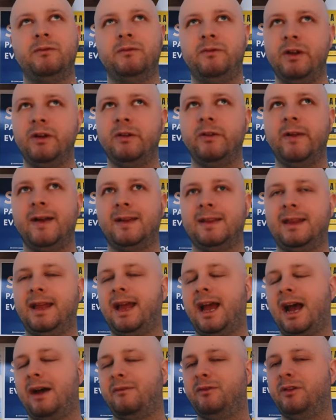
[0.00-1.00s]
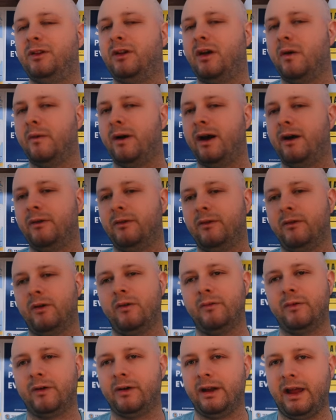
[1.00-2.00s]
feel like they have to go out
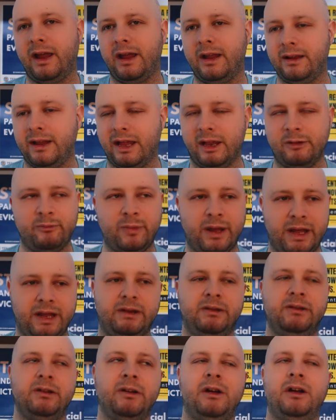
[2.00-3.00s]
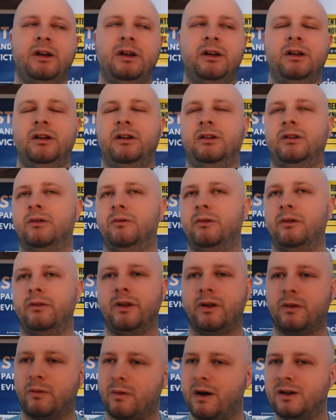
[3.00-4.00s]
overnight and paint guerrilla
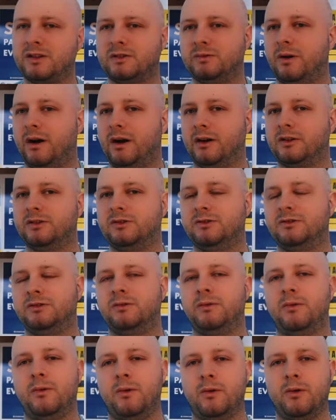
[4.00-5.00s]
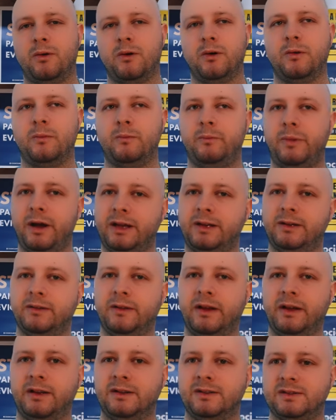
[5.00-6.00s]
crosswalks or bike
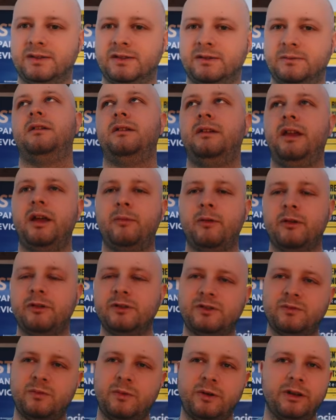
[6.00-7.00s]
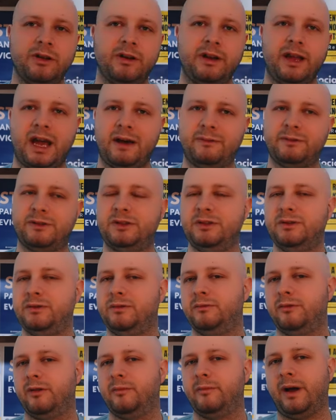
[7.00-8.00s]
lanes. Neighbors wouldn't have
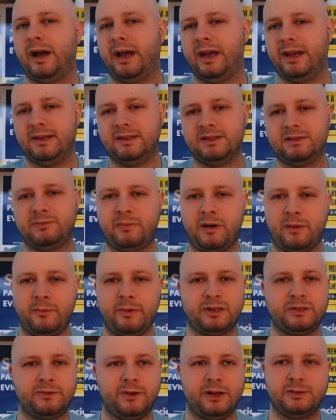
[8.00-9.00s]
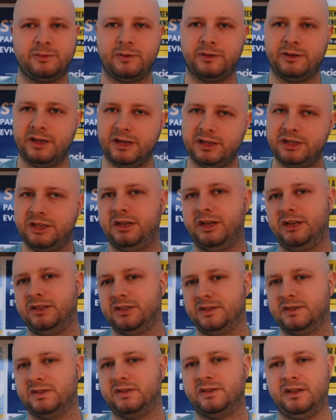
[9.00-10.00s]
to remind public transportation
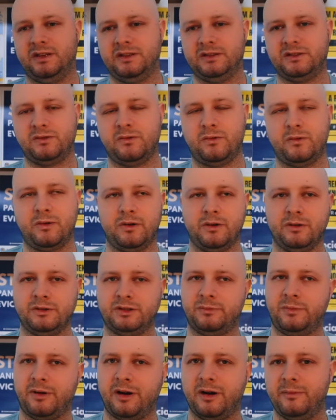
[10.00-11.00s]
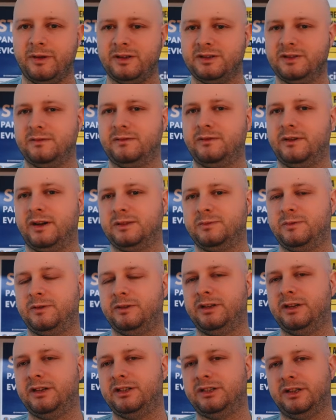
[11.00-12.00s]
agencies or departments of
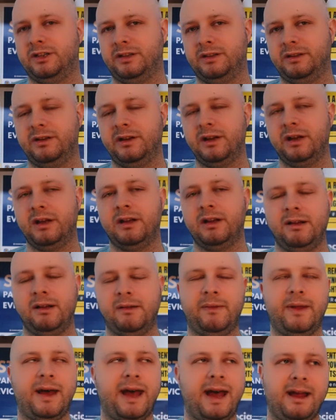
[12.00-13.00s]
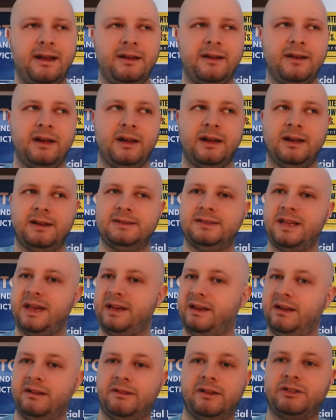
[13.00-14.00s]
transportation that
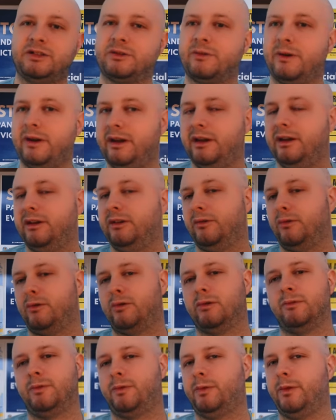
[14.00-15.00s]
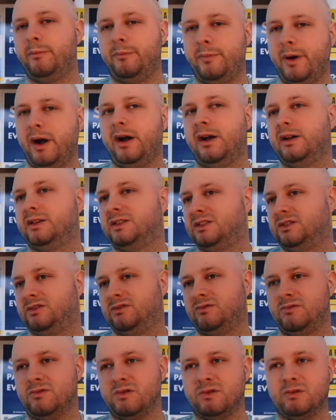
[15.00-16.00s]
taking the train or the
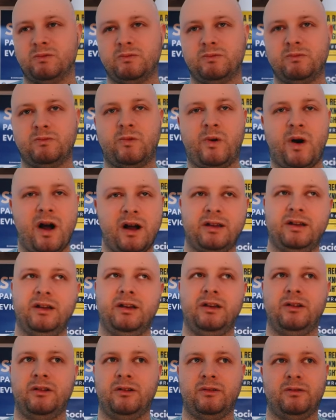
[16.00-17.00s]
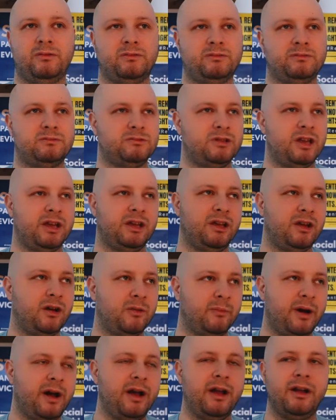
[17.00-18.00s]
bus or walking, taking
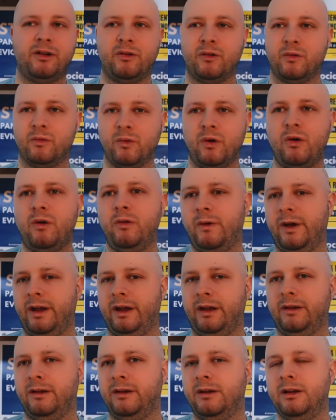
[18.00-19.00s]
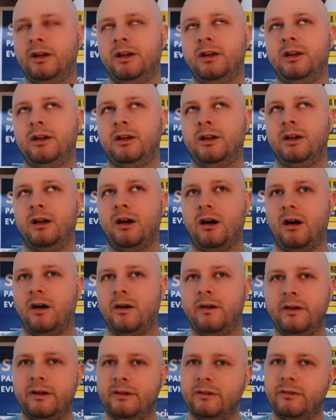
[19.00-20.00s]
your bike or rolling
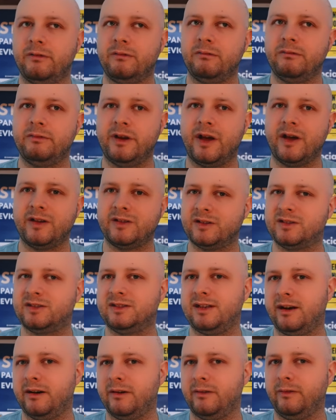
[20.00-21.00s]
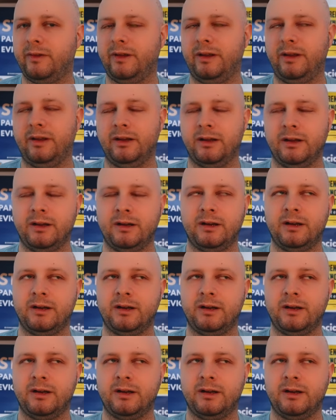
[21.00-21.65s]
aren't necessarily